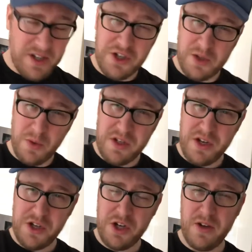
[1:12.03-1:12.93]
I just wanted
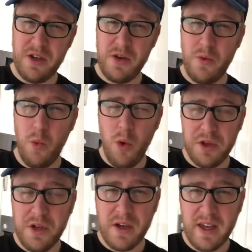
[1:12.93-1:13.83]
to show you what
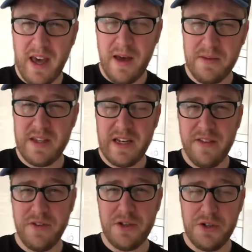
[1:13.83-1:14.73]
you can get
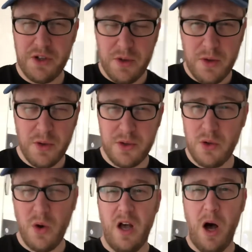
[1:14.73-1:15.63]
delivered to your door.